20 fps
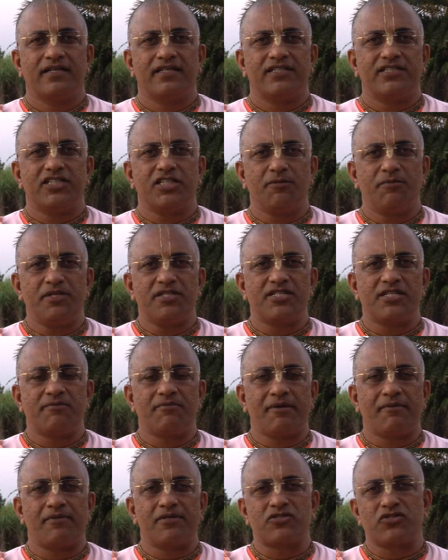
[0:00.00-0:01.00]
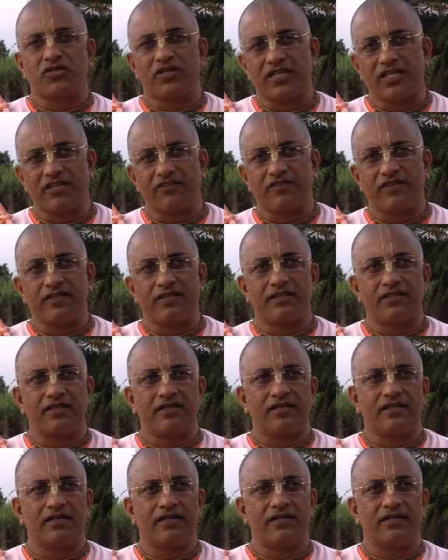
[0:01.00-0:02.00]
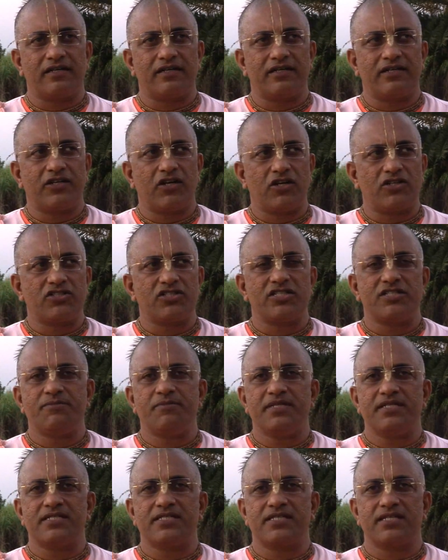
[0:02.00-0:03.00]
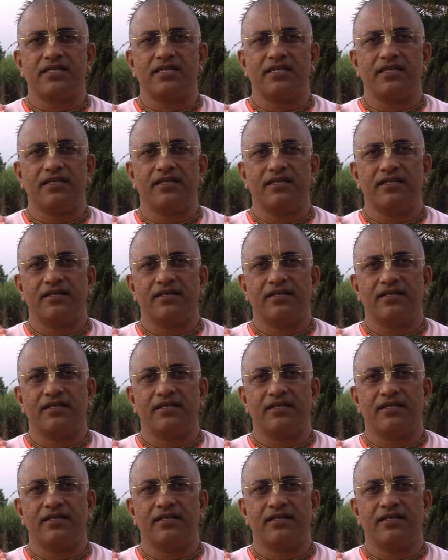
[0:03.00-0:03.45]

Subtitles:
GBC members together with non-GBC